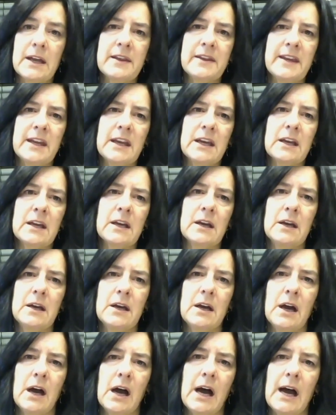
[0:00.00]
I think
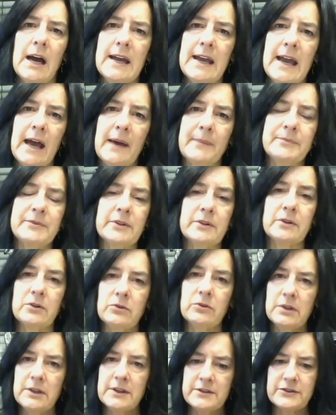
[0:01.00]
I
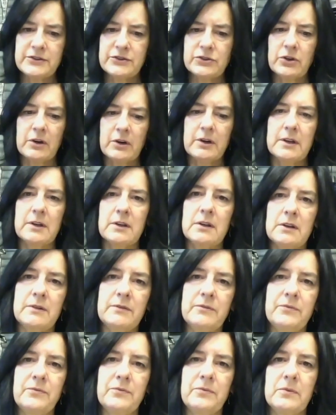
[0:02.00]
absolutely
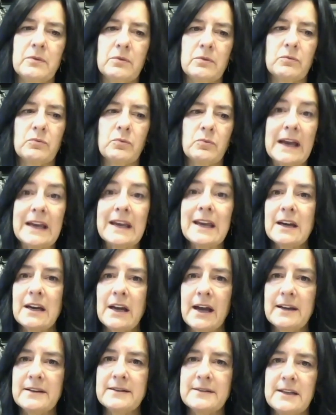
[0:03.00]
started
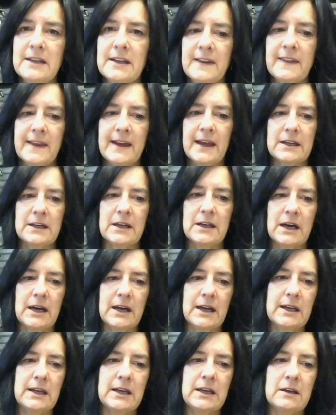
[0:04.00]
recognizing that
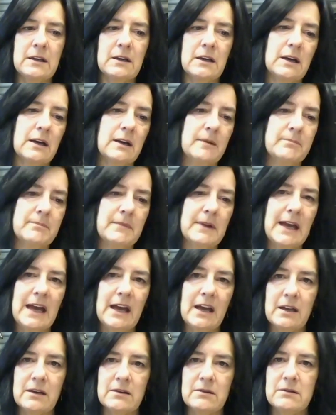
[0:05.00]
I
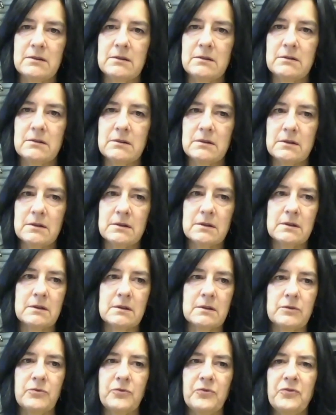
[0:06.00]
had
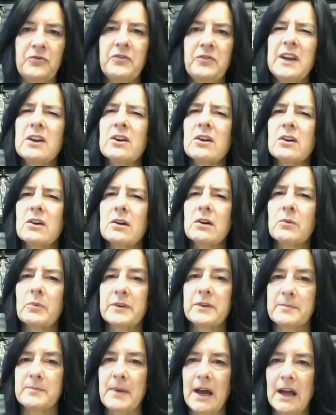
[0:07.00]
fear
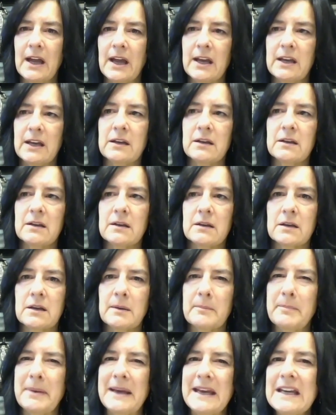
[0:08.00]
was my
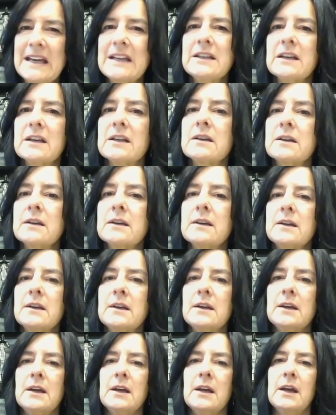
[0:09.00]
companion.
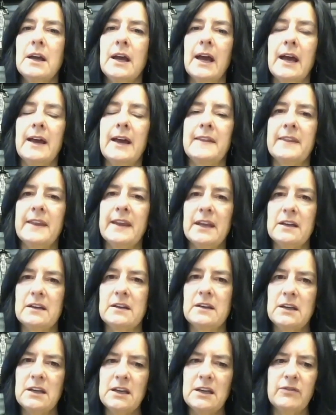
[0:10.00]
And
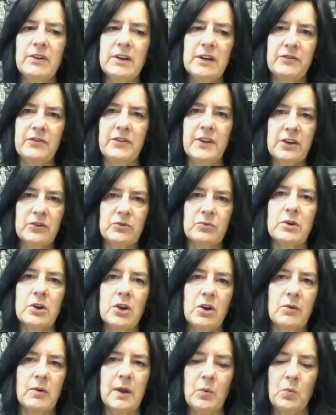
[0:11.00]
even if things were
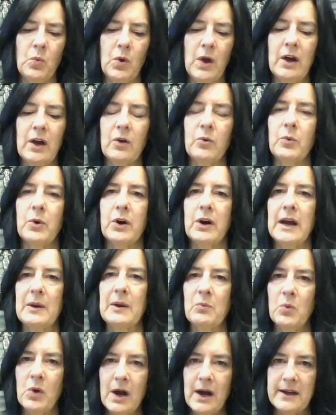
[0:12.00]
going well where
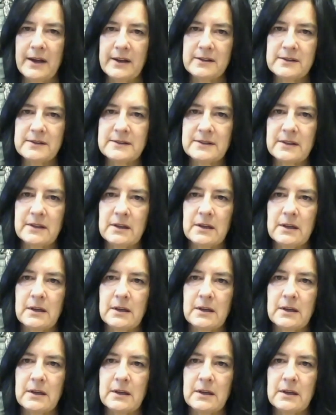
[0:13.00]
I was